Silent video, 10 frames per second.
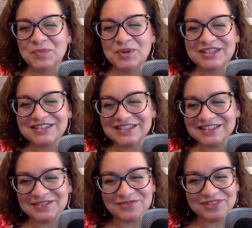Princess
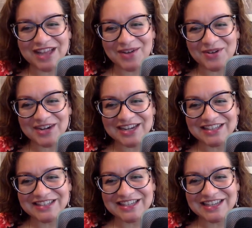and Flower
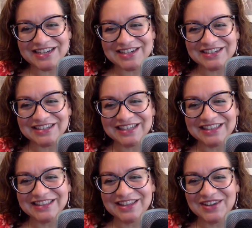is here.
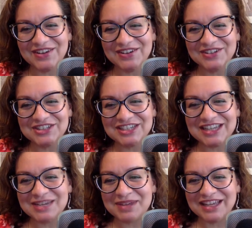Hello.
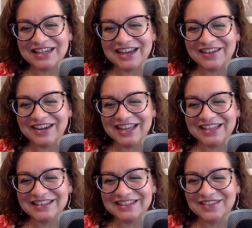Chicken Man Harry.
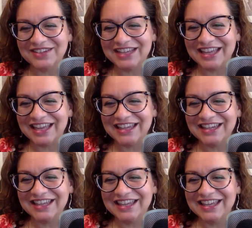Hello again.
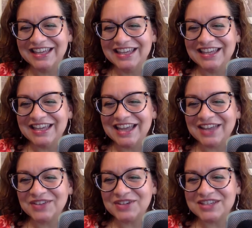
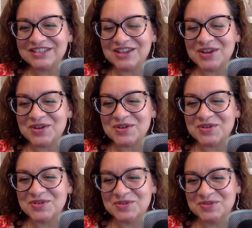Heather is
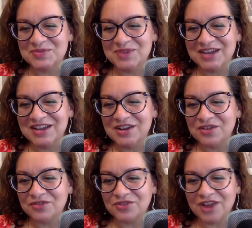home.
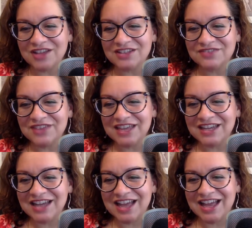
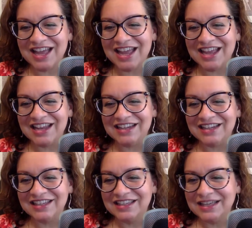Frostfang9.